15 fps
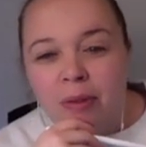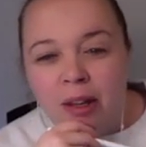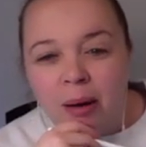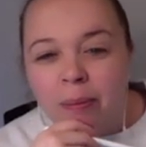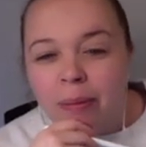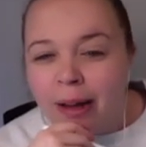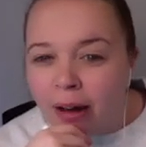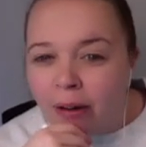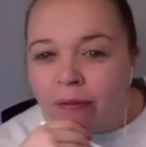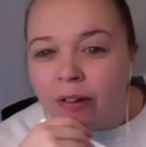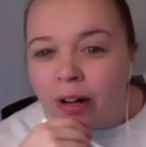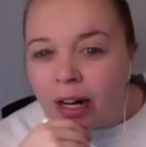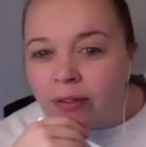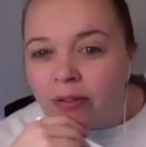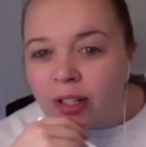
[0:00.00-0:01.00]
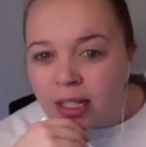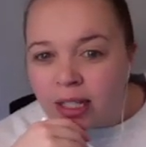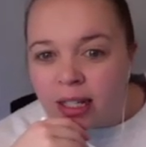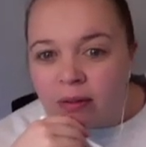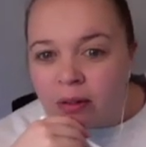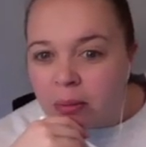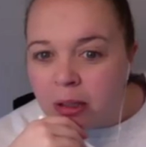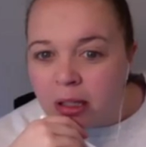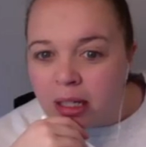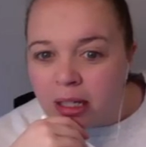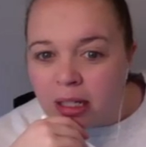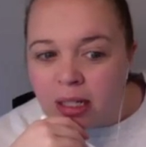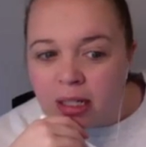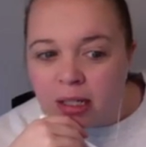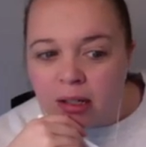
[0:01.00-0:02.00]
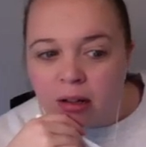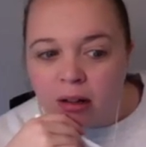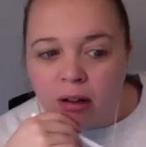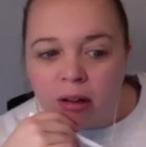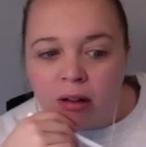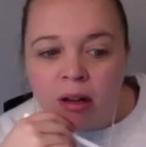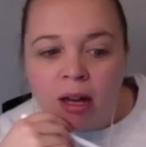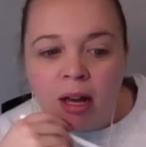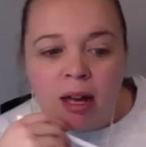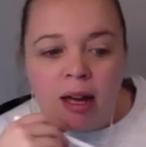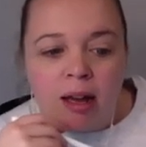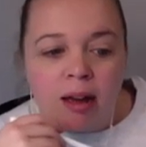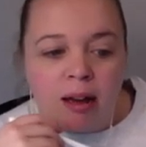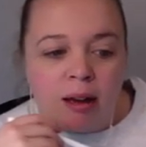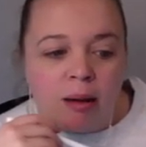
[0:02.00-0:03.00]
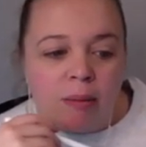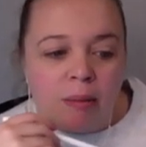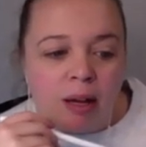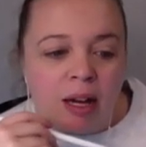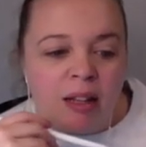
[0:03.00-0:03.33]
about 5 to 7 million years ago.